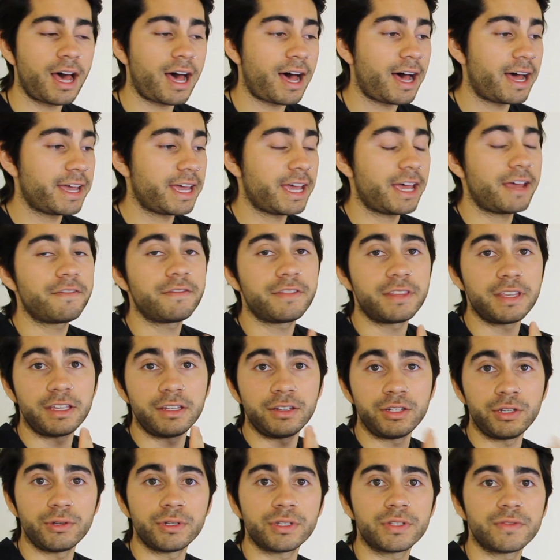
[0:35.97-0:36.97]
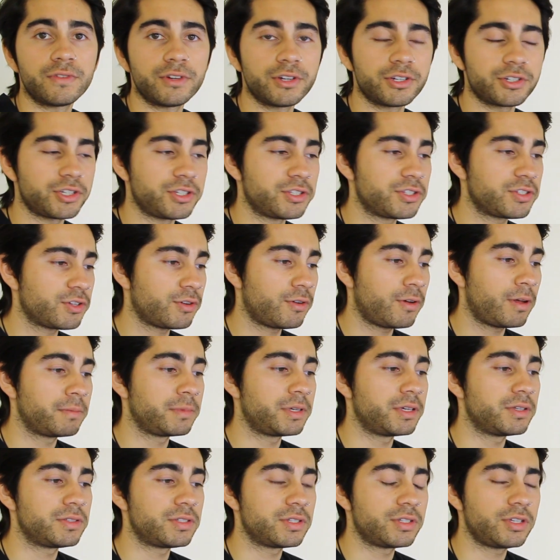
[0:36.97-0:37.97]
I have the newest version, so I'm
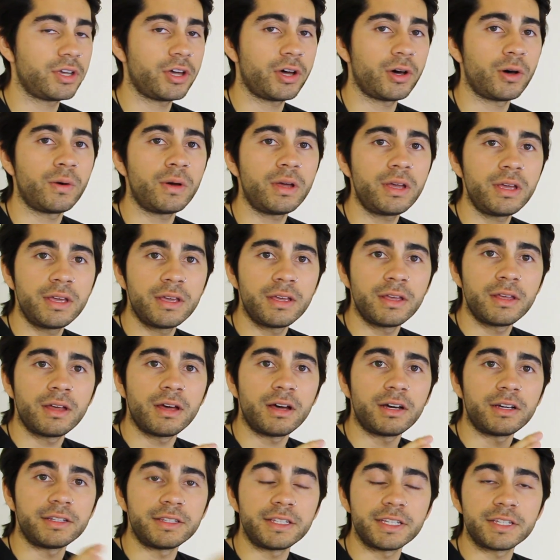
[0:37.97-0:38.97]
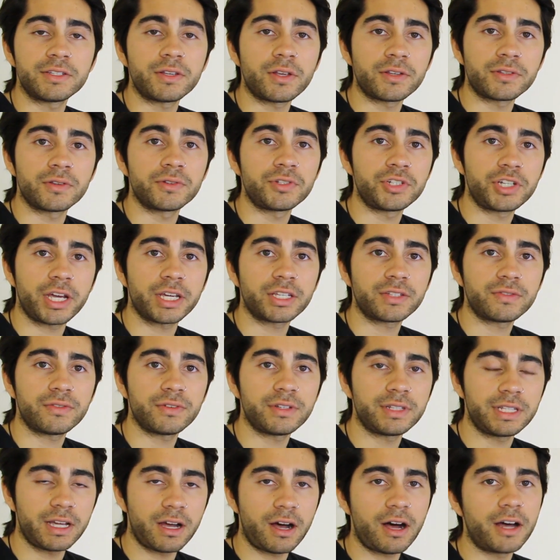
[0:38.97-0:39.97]
good to go. Uh, this also checks for
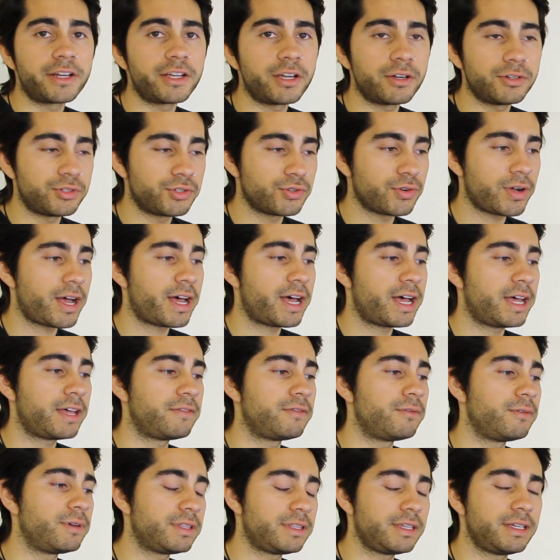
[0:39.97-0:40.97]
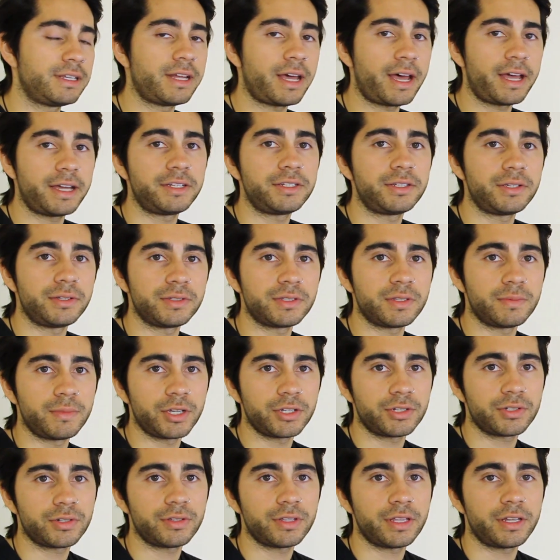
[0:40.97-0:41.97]
the audio drive within iTunes to make
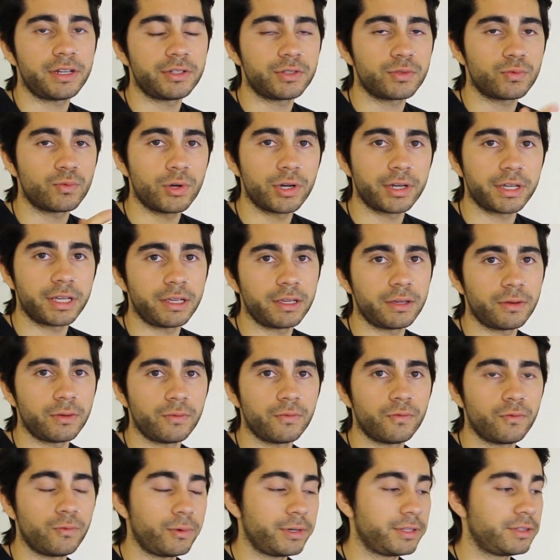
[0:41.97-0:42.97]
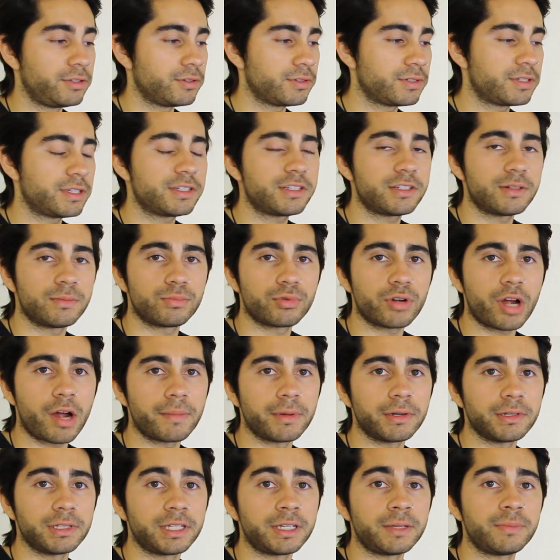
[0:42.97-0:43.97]
sure that it's working with your system
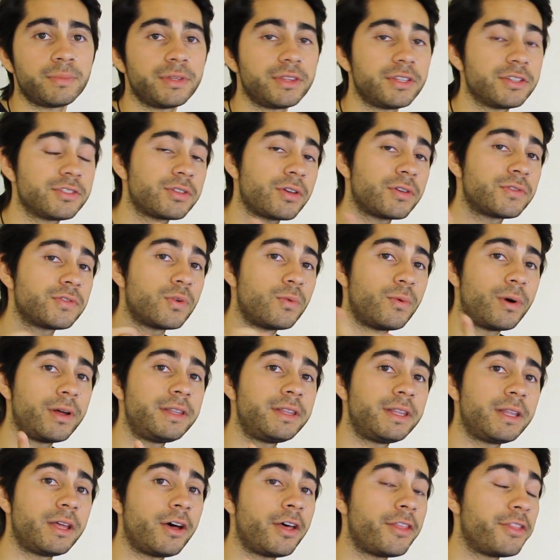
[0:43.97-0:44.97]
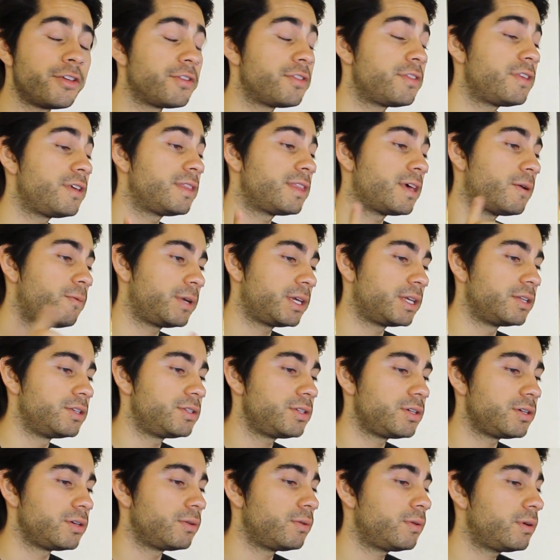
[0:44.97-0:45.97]
properly. But there's also one other thing that we can
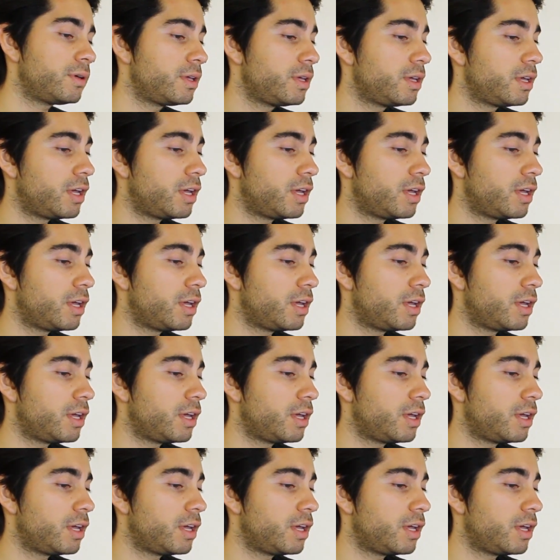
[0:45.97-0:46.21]
do.